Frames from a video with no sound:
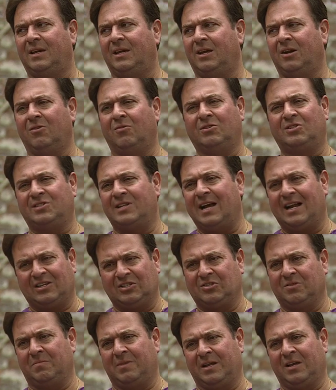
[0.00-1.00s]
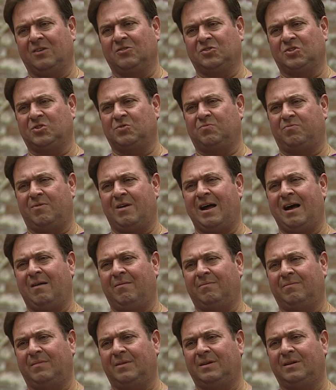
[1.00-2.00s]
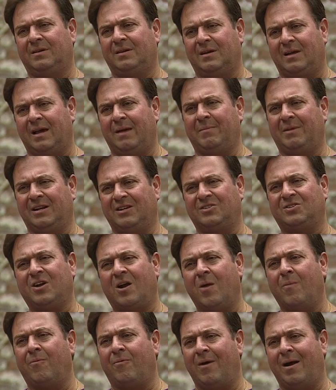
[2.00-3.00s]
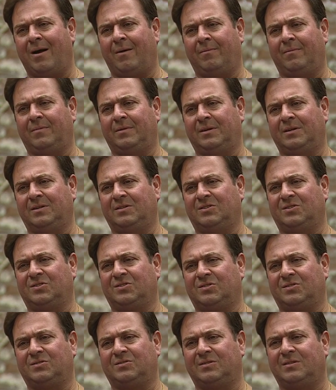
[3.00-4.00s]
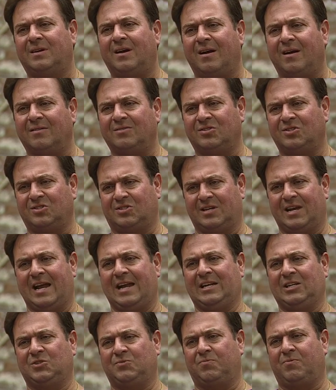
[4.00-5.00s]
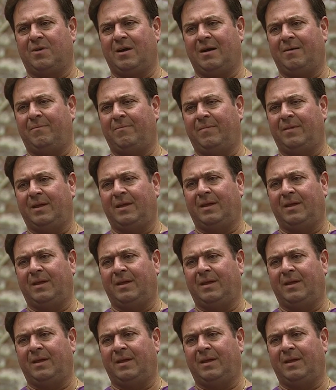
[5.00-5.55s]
you know, it's not somebody else's problem. I mean, it's our problem. It's society's problem.